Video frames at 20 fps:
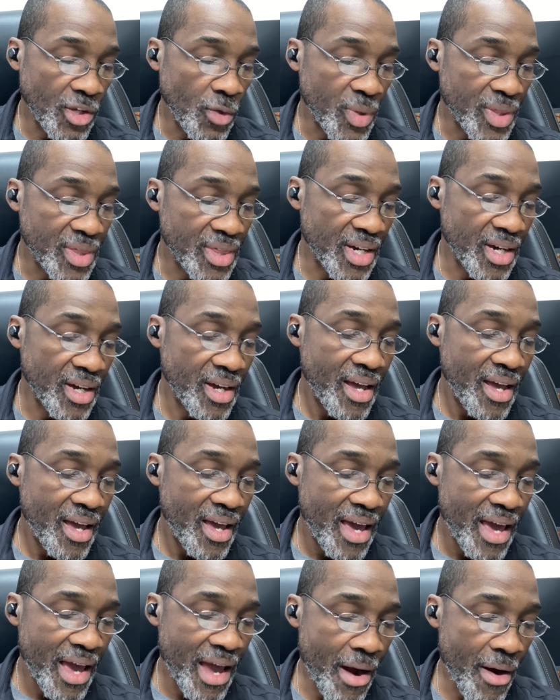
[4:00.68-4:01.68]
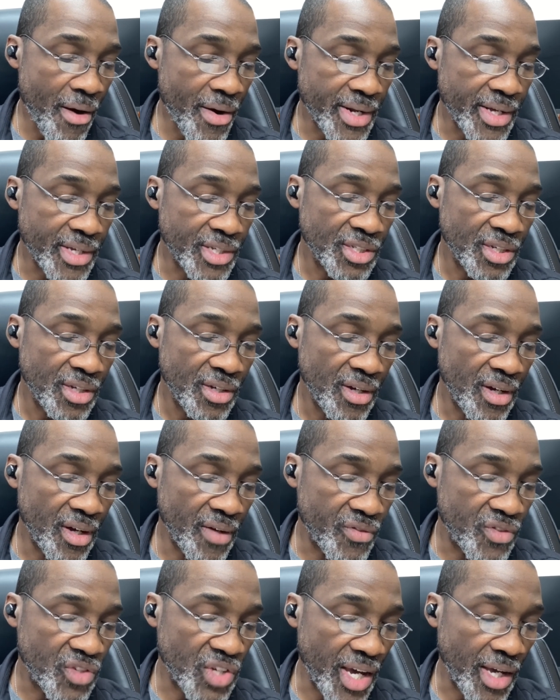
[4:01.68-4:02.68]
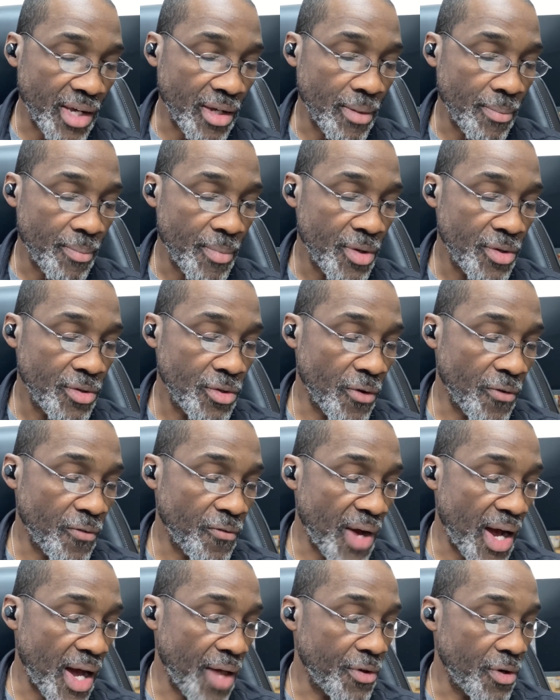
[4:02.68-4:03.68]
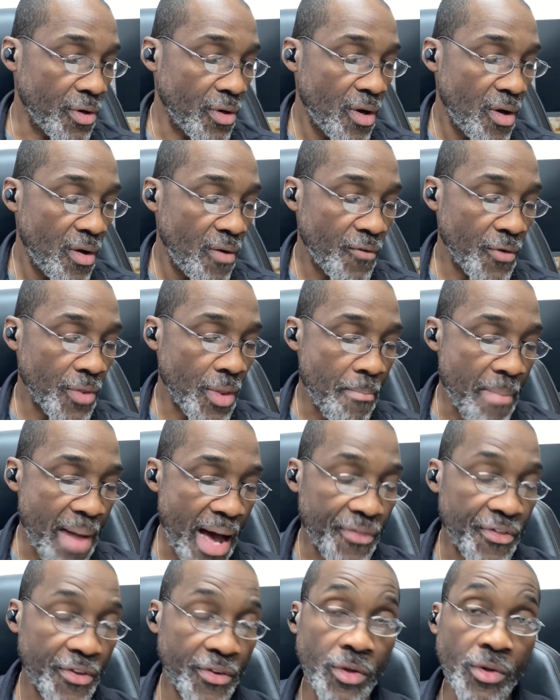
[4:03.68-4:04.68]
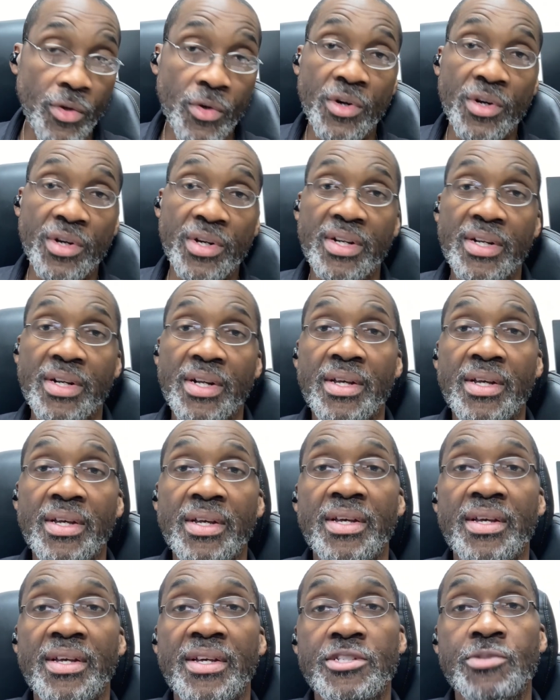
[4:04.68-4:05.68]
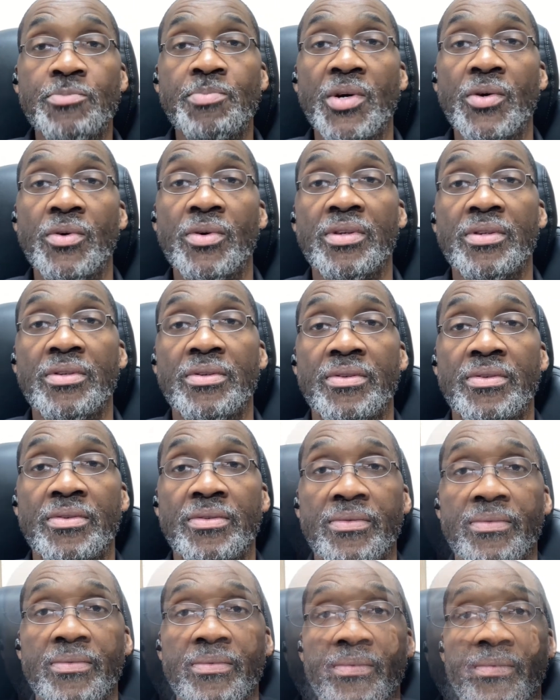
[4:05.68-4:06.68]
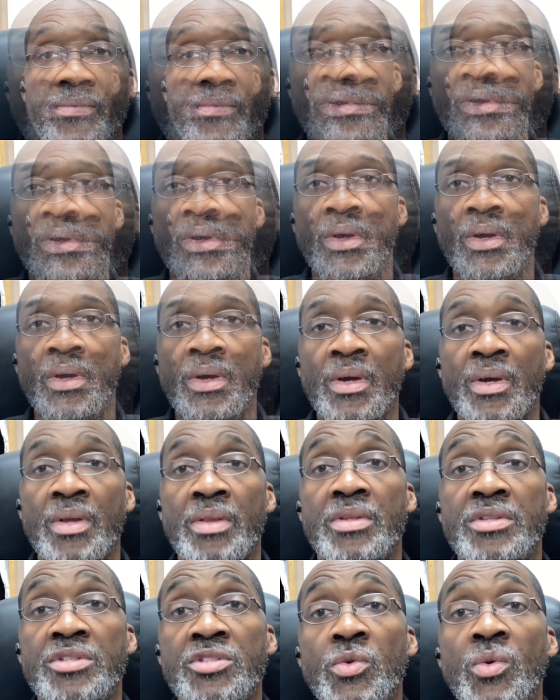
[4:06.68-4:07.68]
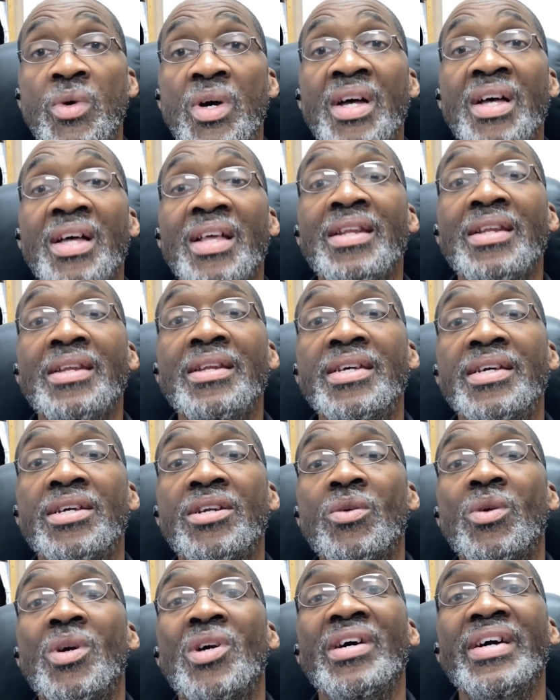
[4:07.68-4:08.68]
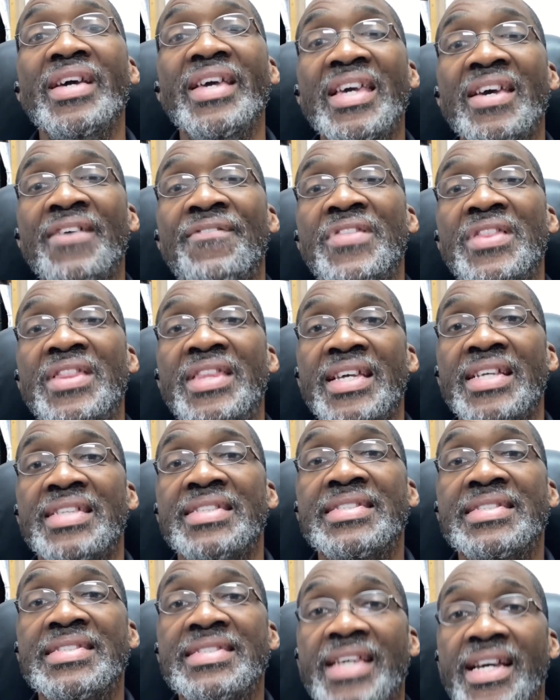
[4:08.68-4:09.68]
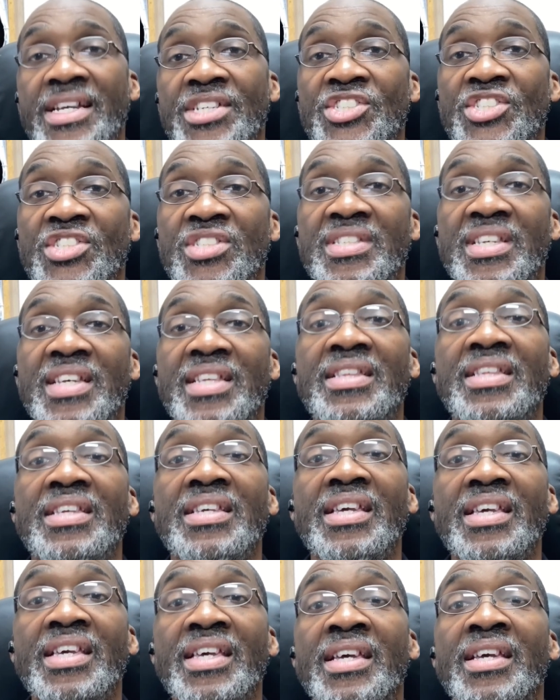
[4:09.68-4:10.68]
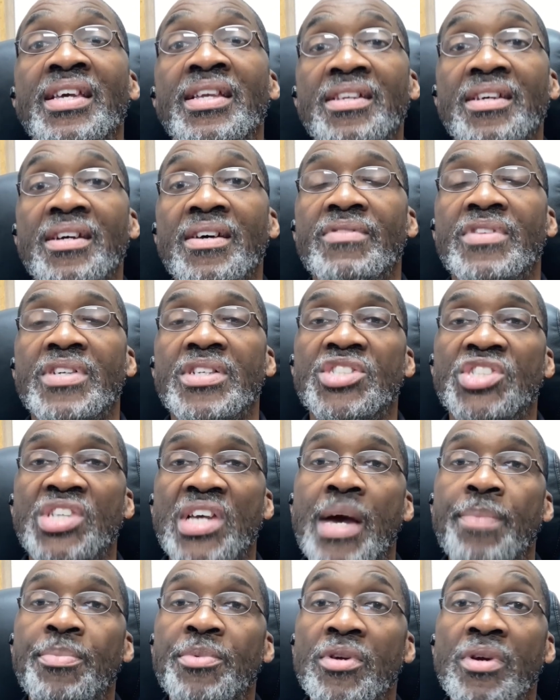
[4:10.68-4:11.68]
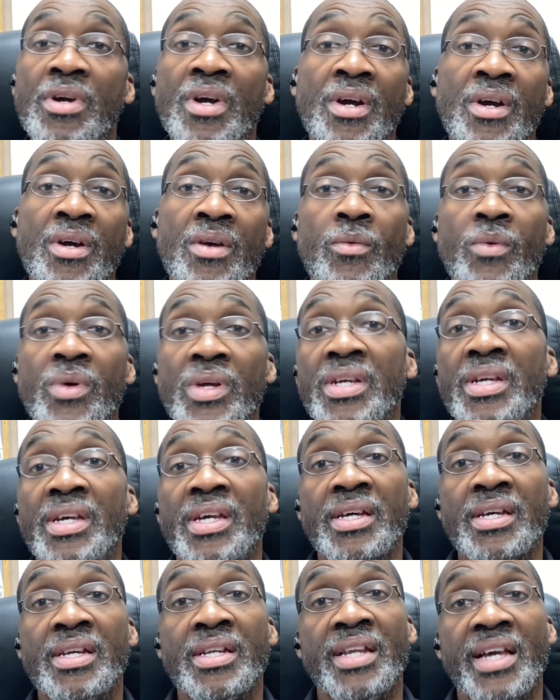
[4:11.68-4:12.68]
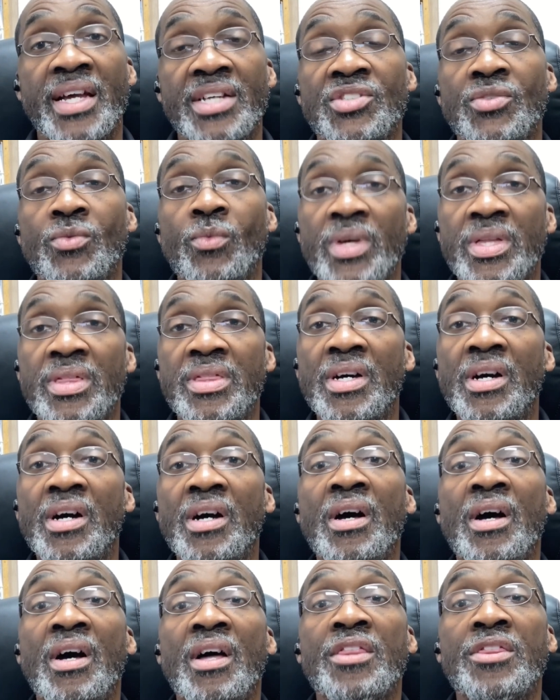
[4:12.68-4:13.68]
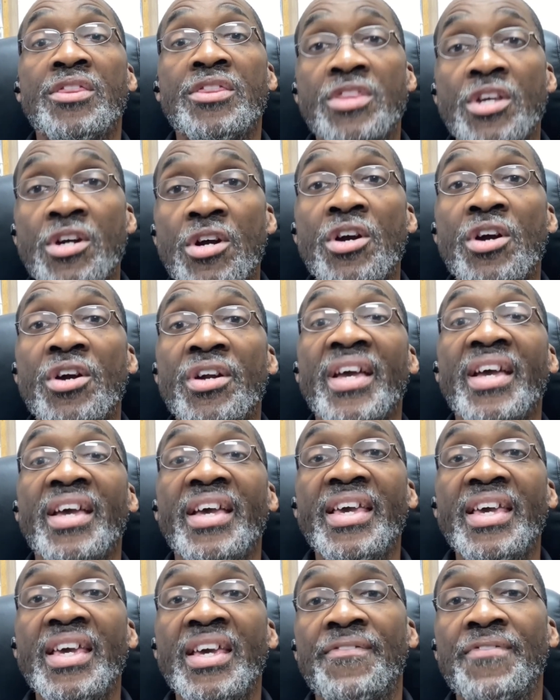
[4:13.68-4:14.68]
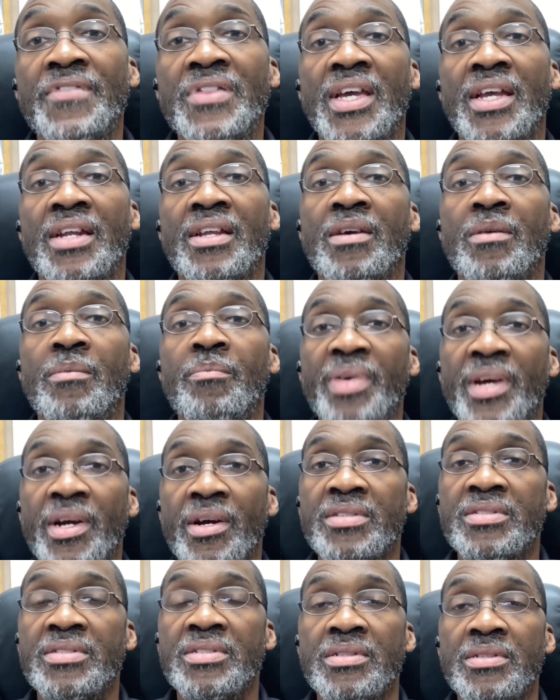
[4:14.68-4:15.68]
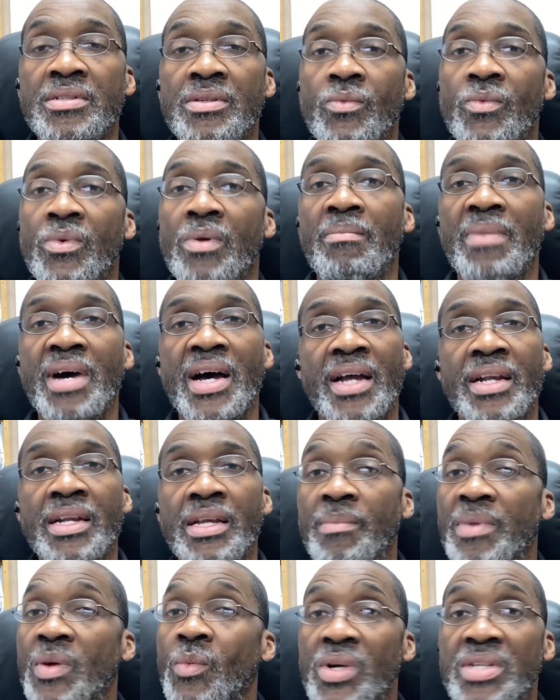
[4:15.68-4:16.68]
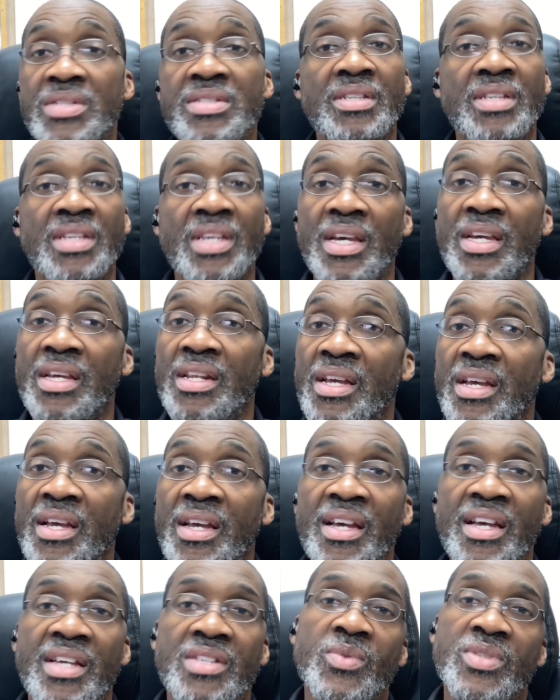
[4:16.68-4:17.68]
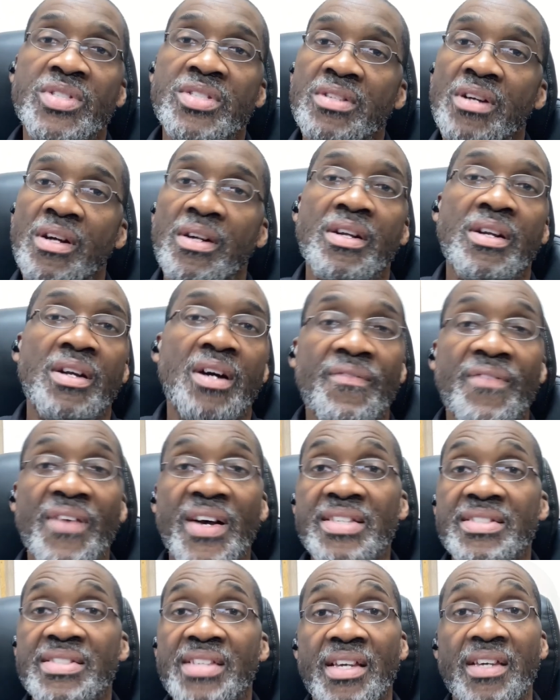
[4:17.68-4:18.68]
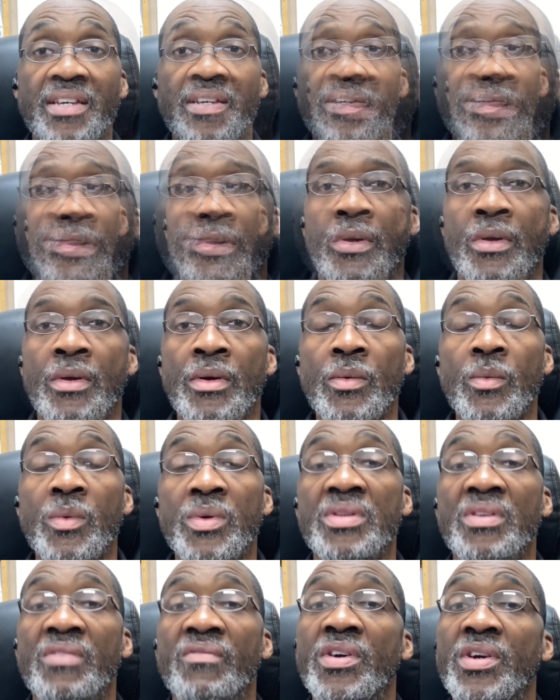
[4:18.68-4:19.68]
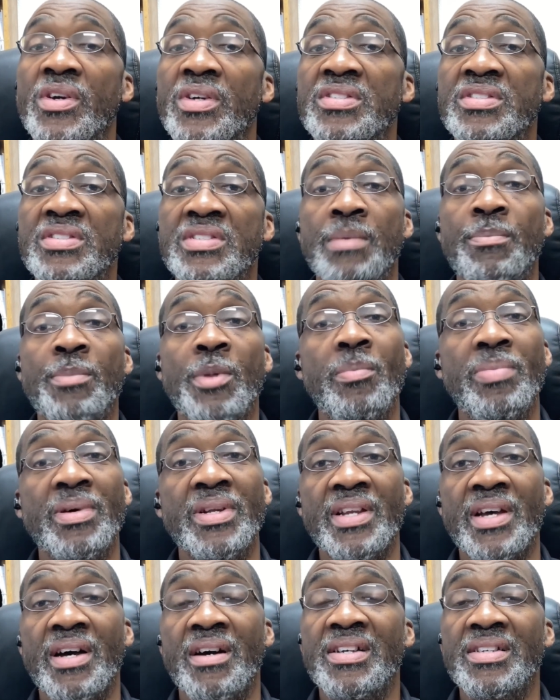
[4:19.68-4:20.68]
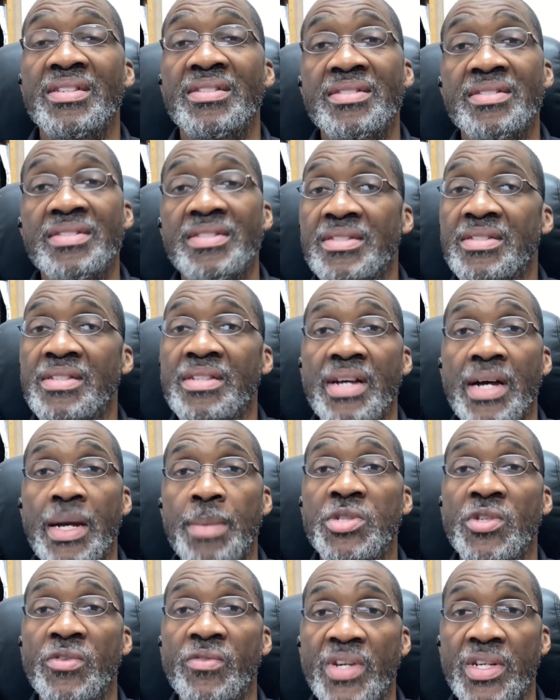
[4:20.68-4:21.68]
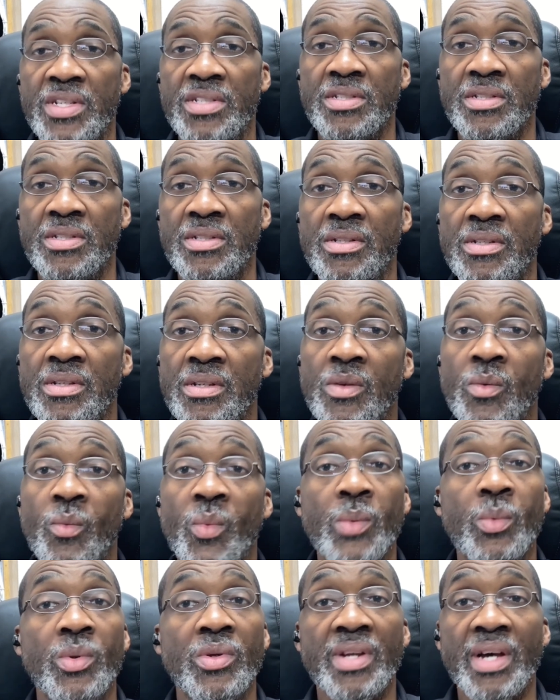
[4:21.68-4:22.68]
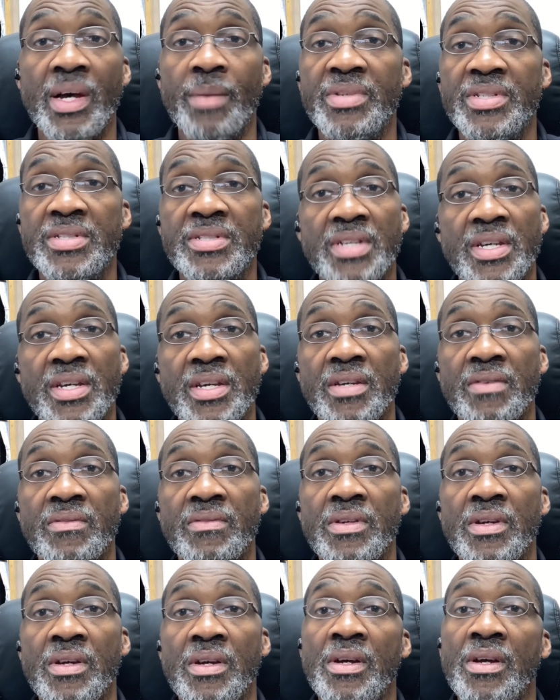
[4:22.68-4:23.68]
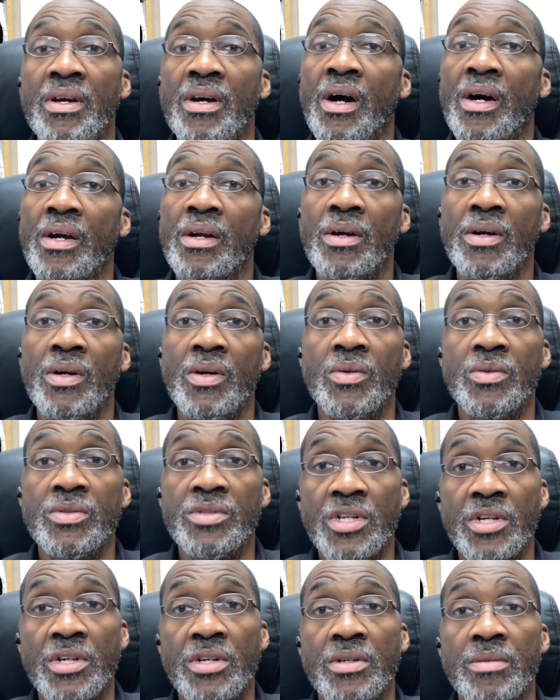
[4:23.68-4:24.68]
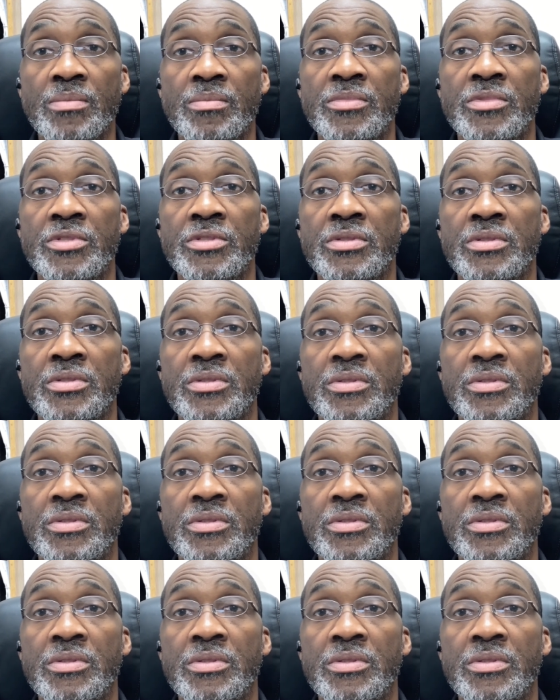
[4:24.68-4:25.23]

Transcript: with the heritage of Jacob, your father, for the mouth of the Lord has spoken." The two literal if-then sections at the end of the chapter, really in connection with the third if-then comparison, reminding me once again, as we started off Isaiah, with the very simple but now consistent observation, we will not be saved on our own terms.